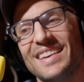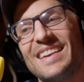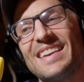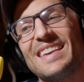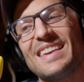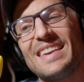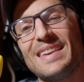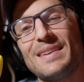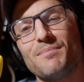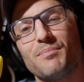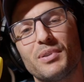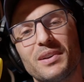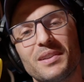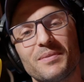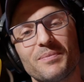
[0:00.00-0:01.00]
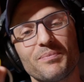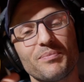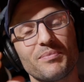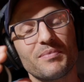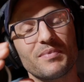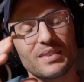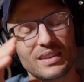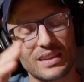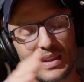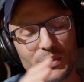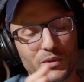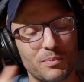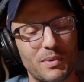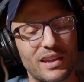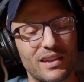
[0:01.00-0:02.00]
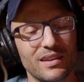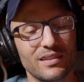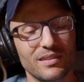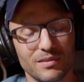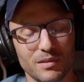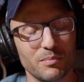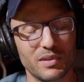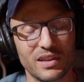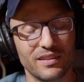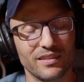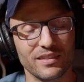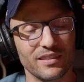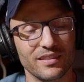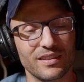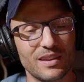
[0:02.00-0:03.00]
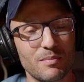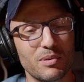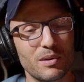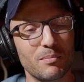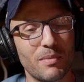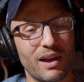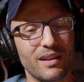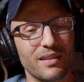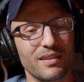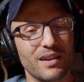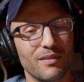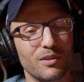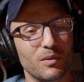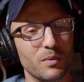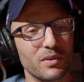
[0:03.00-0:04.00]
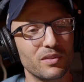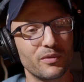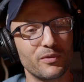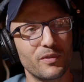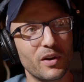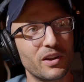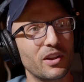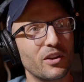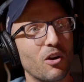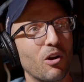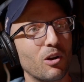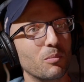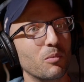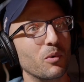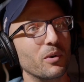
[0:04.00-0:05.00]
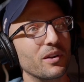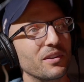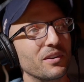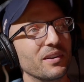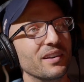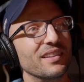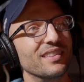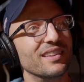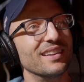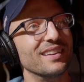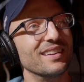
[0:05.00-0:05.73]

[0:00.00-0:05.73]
He was baking the pizzas. He put mine in the oven with the fucking cardboard underneath it.